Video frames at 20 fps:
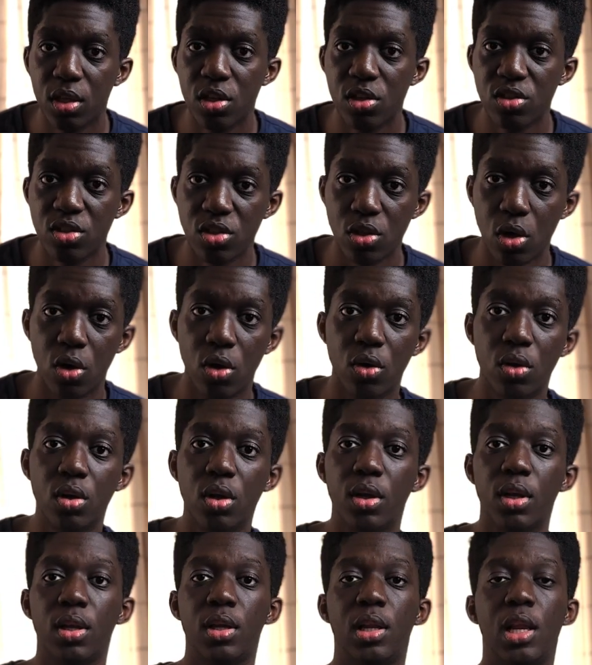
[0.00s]
So
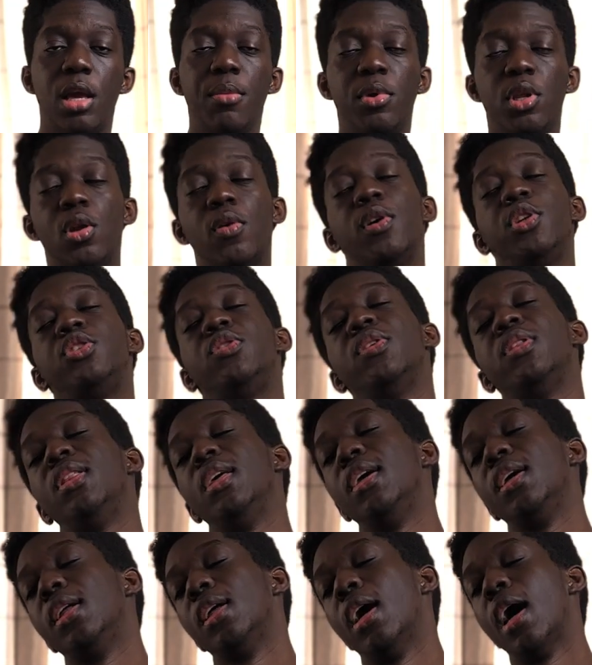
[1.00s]
let me know what you
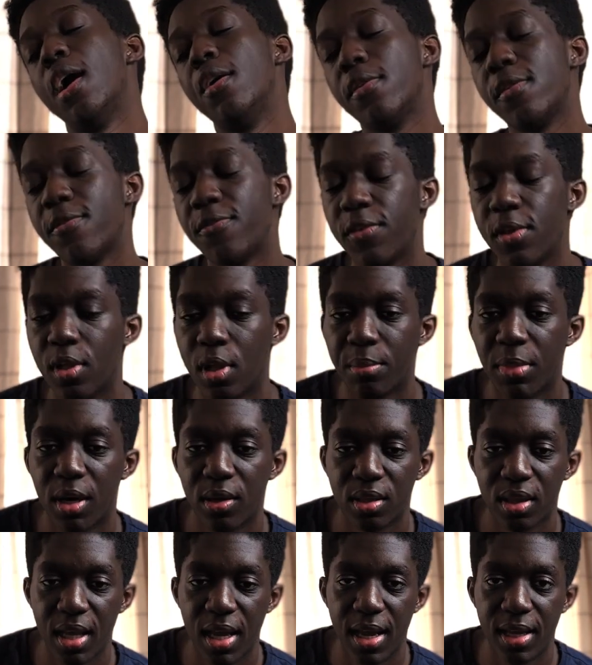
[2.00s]
think, how you feel
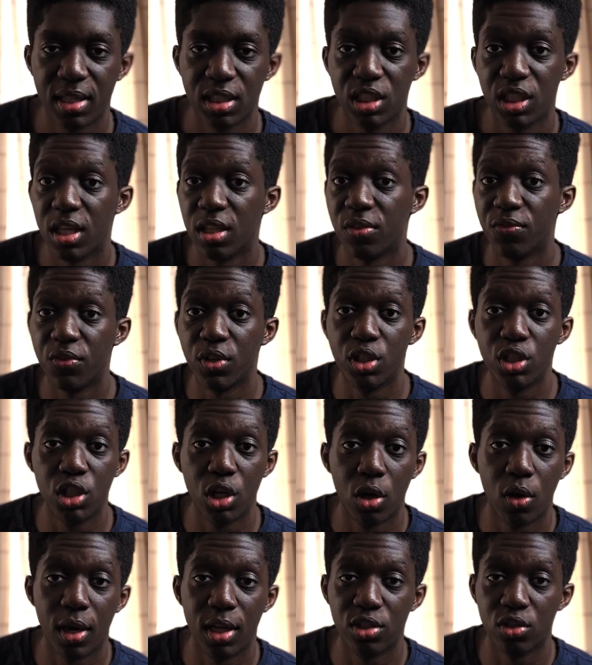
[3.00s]
about that. Share the
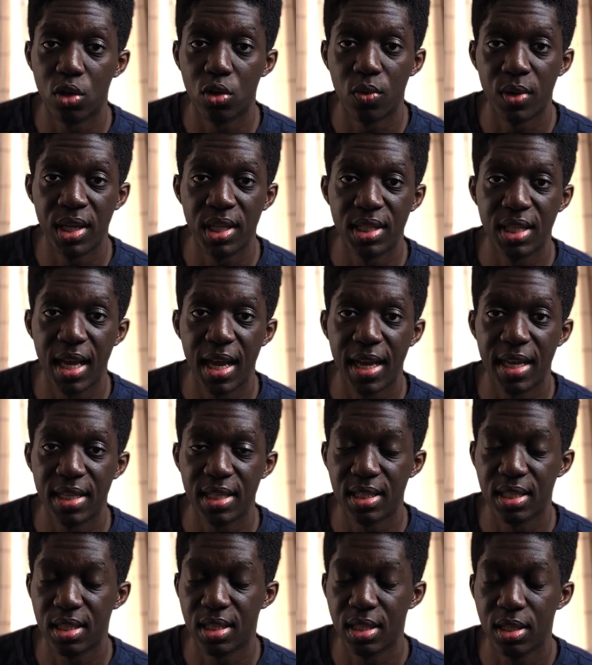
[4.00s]
video as always,
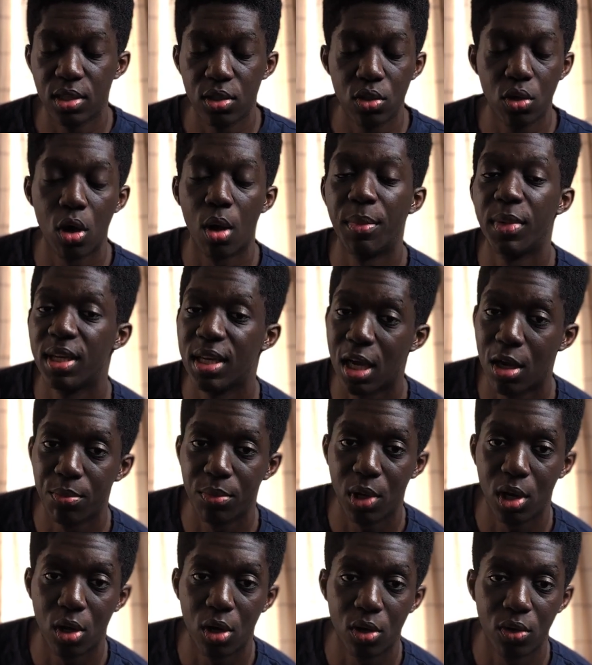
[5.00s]
guys. Comment down
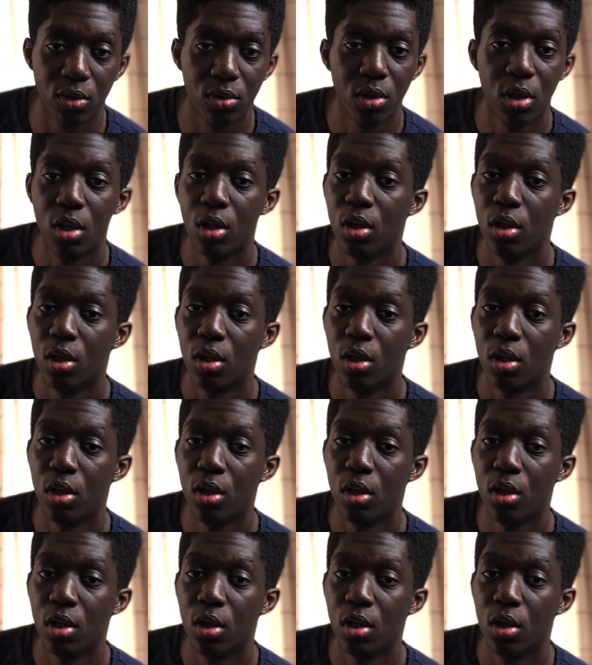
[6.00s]
below.